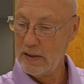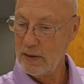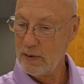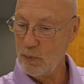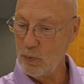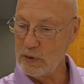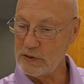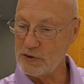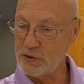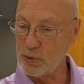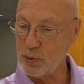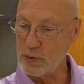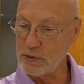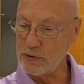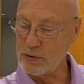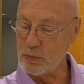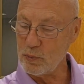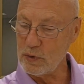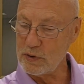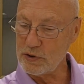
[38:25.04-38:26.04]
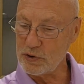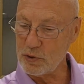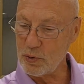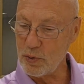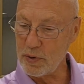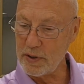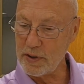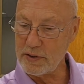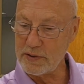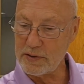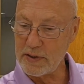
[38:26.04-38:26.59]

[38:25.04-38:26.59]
What story is